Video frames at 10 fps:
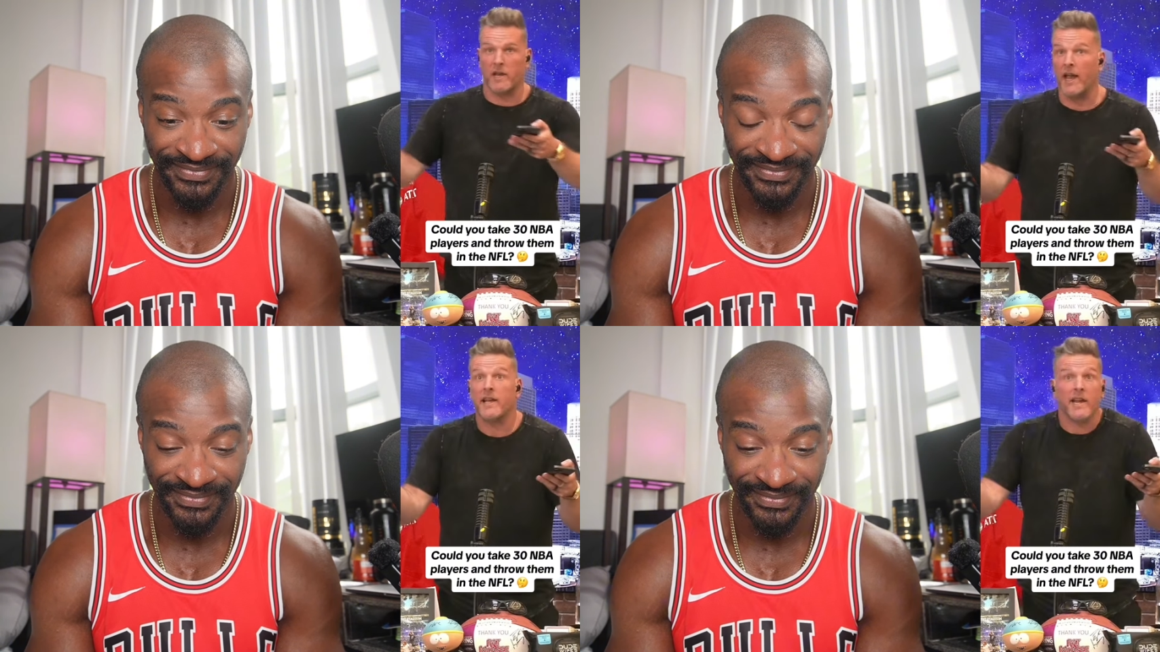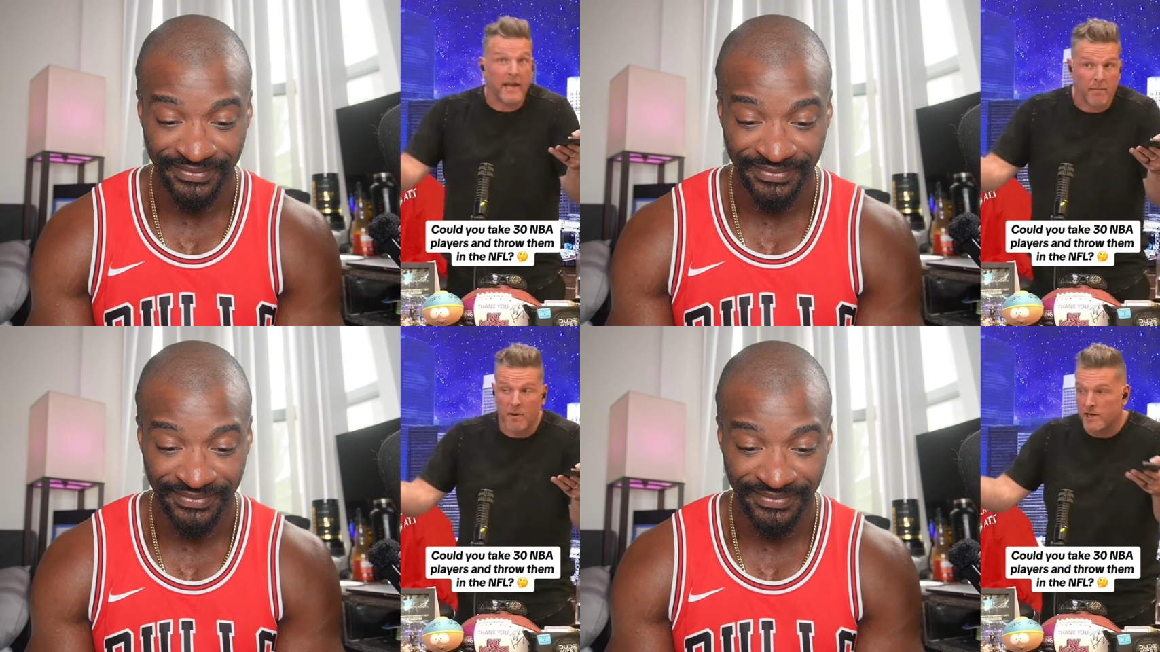Speaker 1: can't get
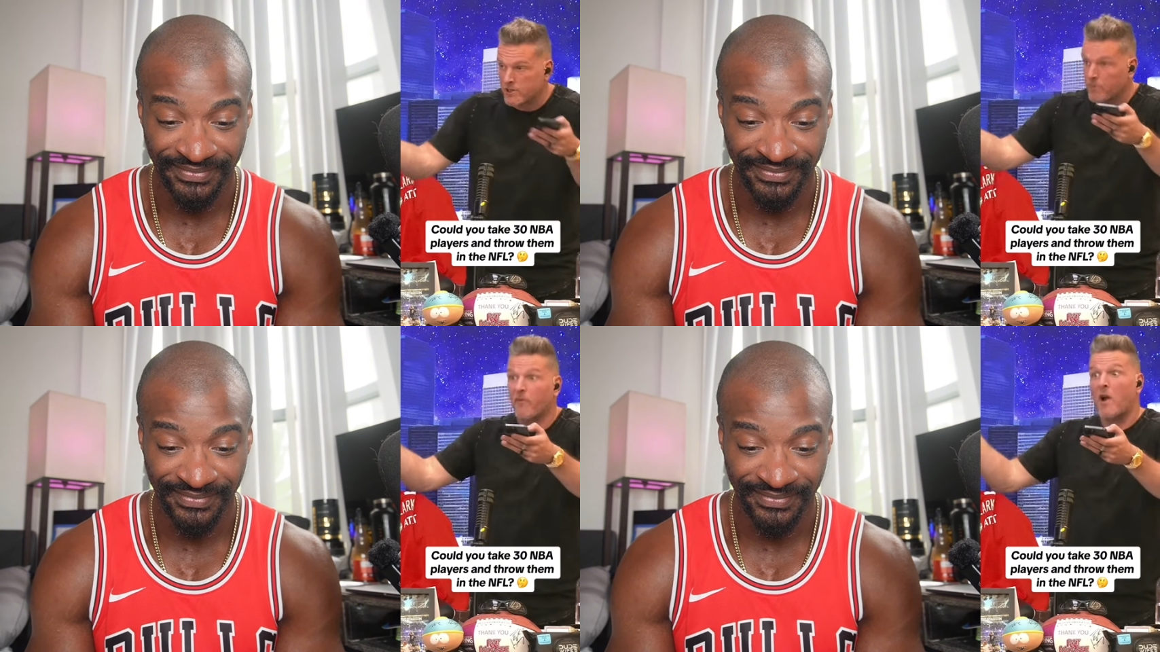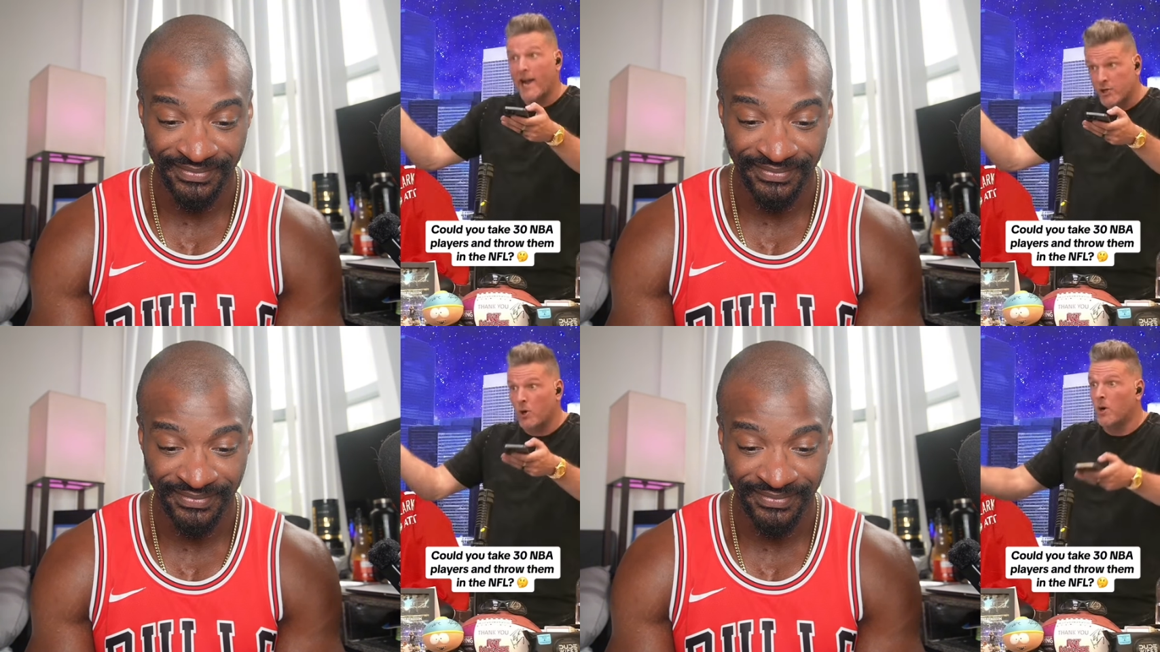hit much,
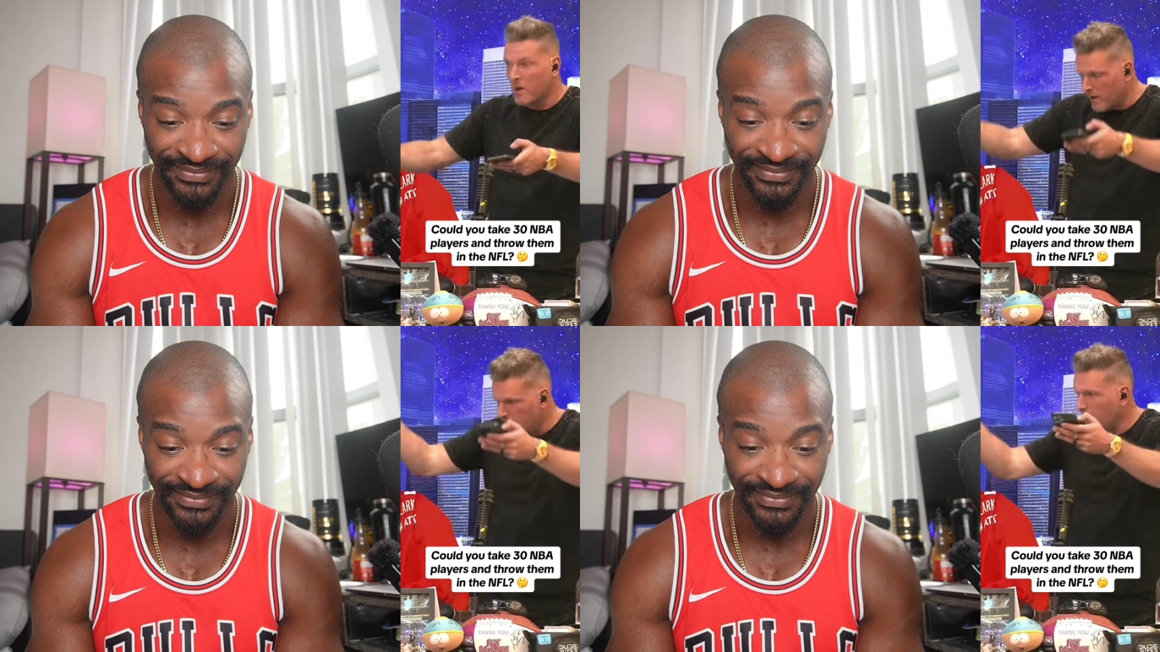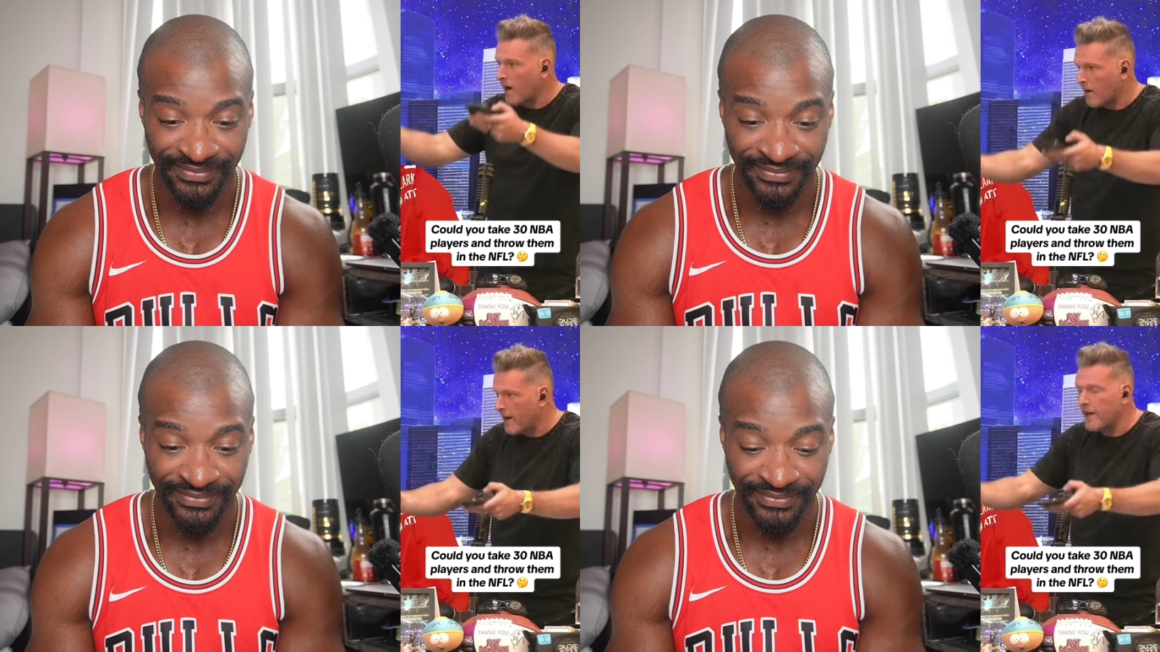fragile, all
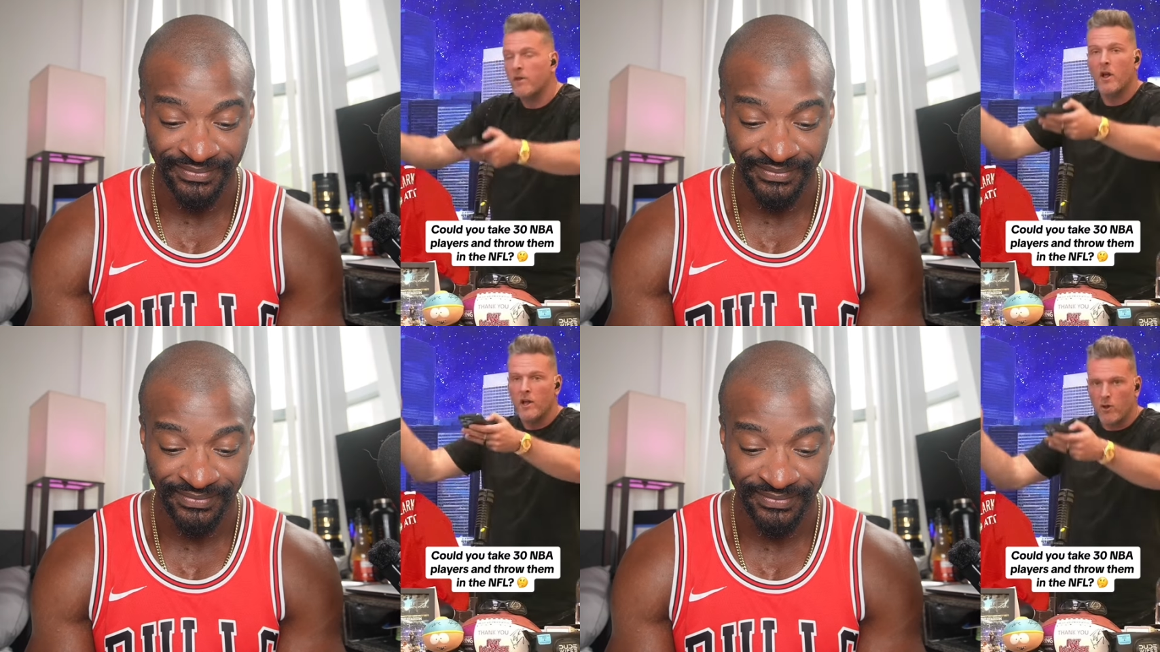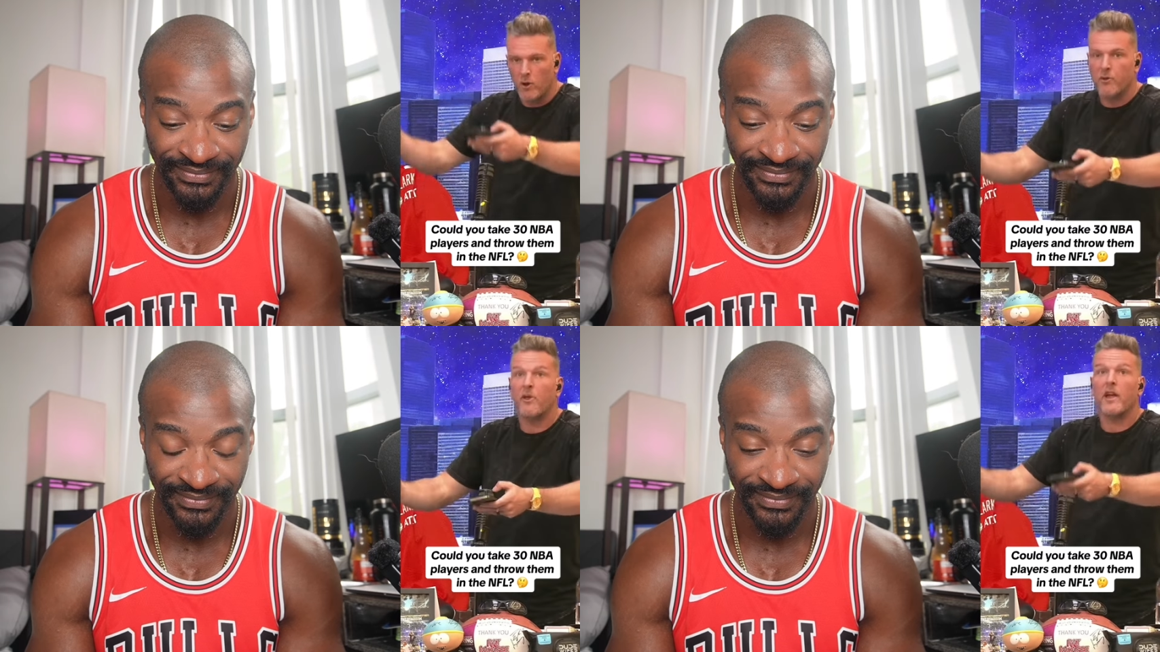right,
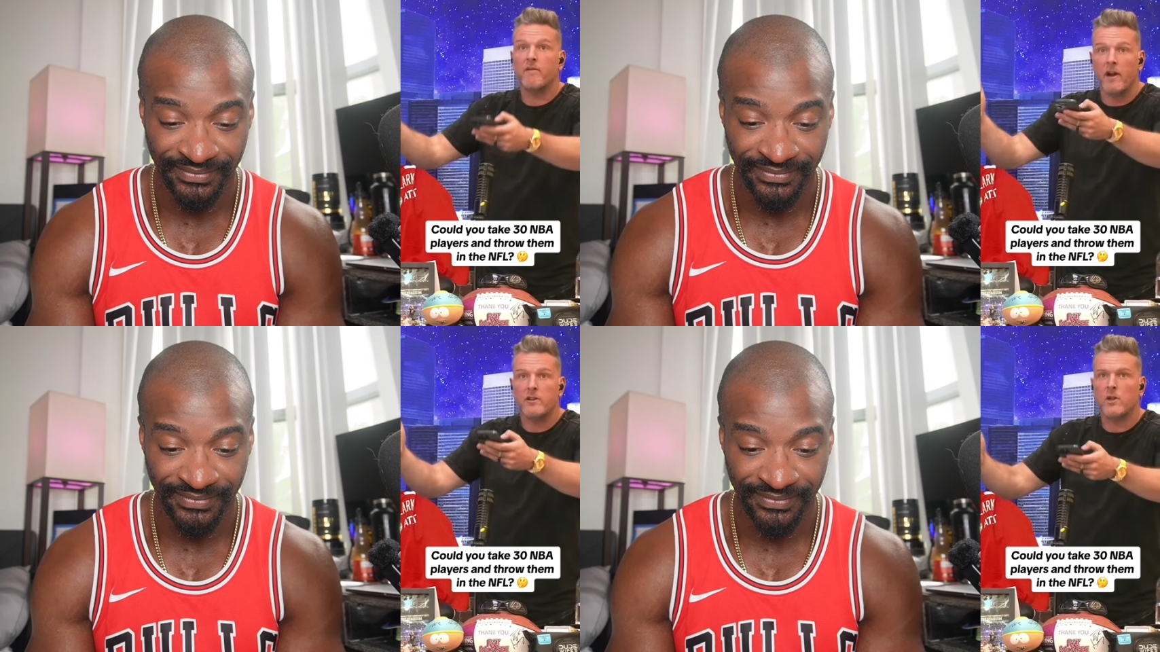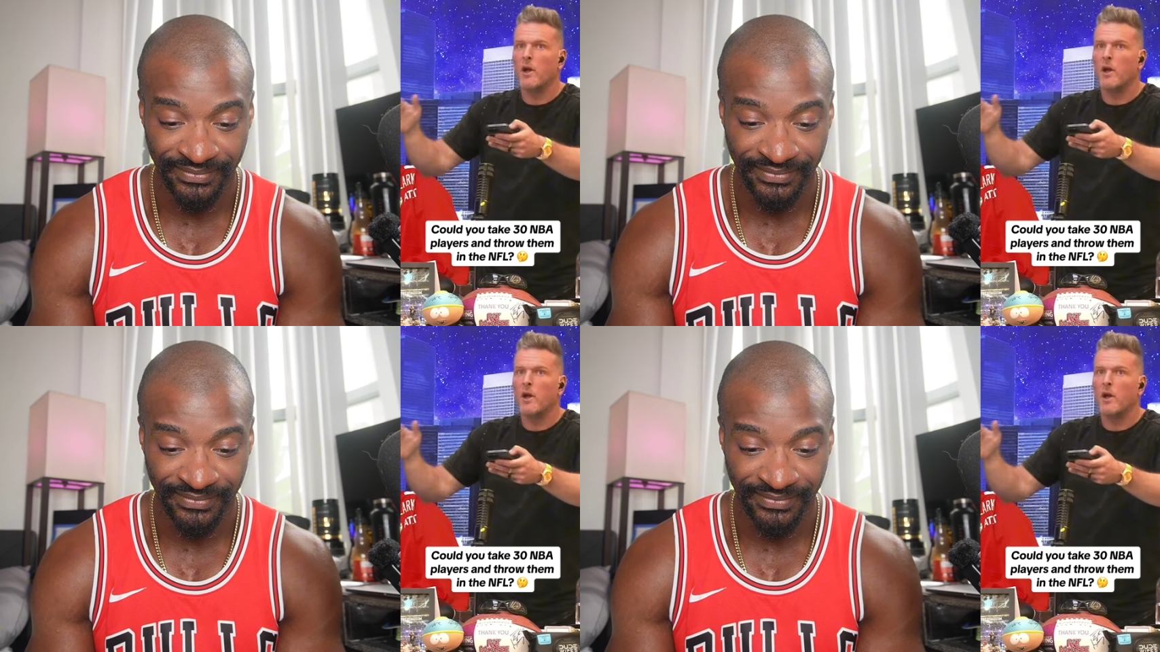little thin, very tall.